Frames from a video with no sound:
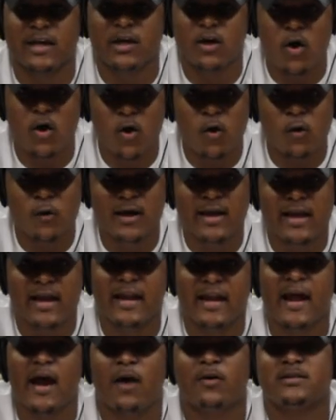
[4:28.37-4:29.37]
Cole
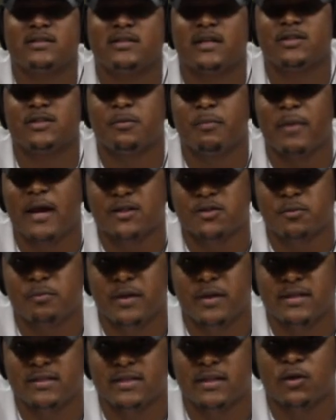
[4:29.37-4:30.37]
and how it's such a
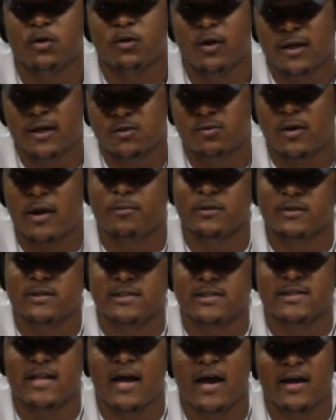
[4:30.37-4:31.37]
masterpiece and the greatest rapper
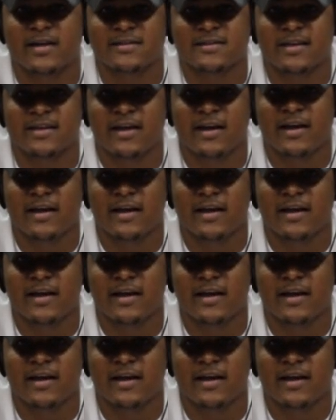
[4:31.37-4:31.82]
since NAS.